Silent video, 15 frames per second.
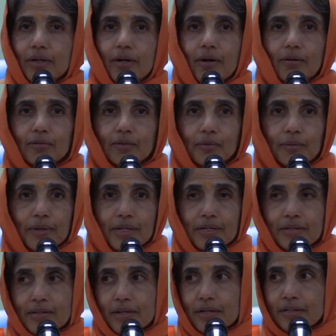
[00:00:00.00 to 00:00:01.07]
of
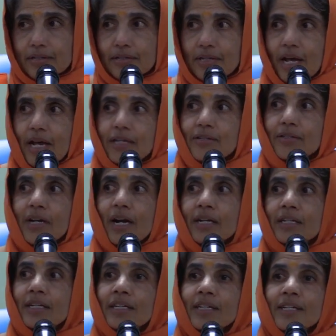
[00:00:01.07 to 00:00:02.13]
sweets stashed
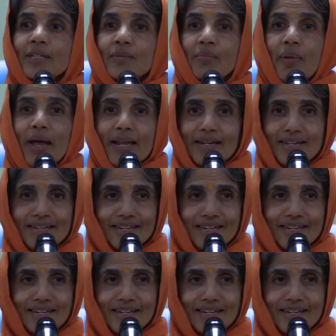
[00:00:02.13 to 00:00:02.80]
under his bed.